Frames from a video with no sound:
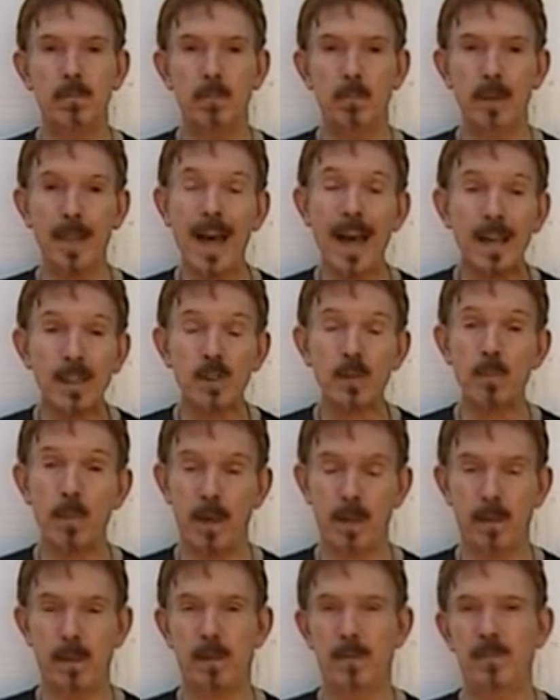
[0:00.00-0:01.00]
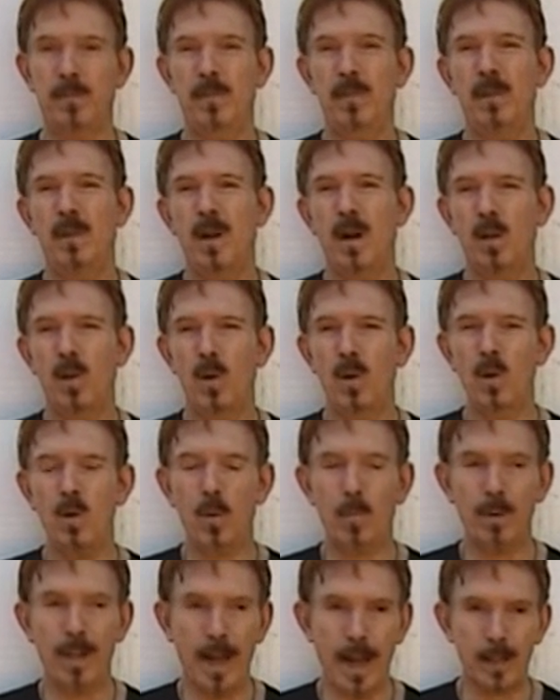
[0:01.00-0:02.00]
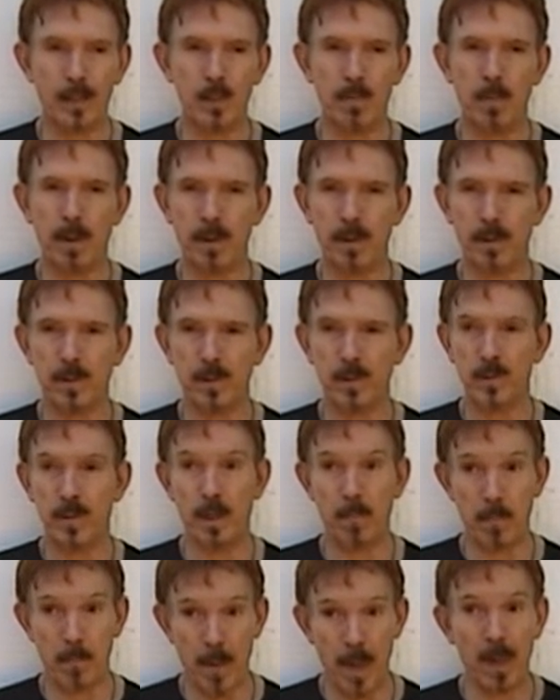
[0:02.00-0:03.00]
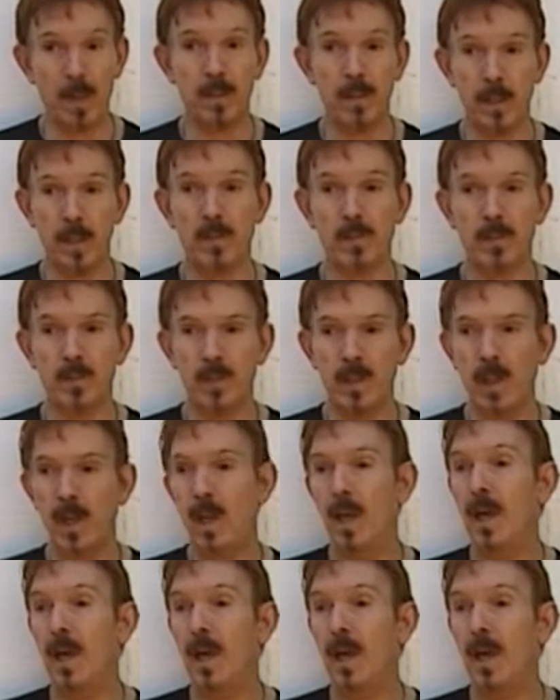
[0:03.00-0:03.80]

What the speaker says: blacksmith, a local blacksmith, and said, make this.